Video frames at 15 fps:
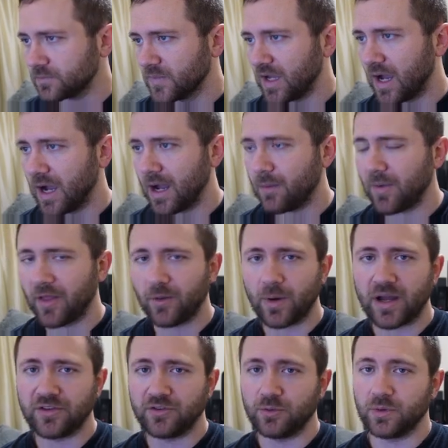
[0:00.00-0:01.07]

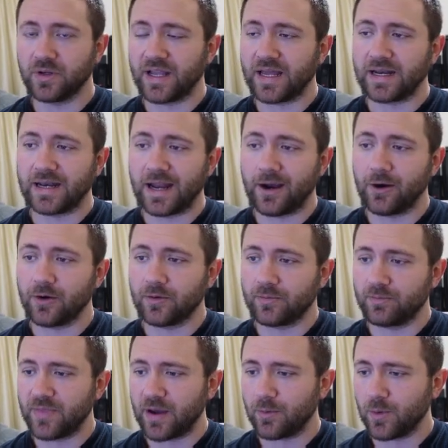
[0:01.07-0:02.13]
Otherwise, you will get an error
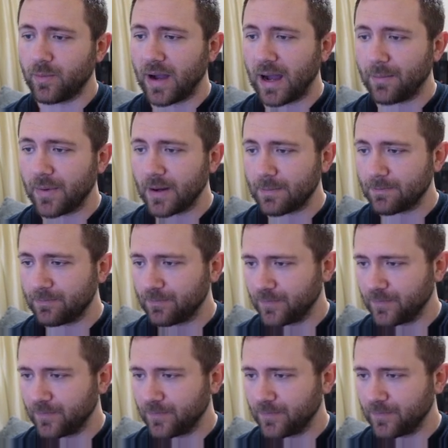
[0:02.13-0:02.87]
that will pop up,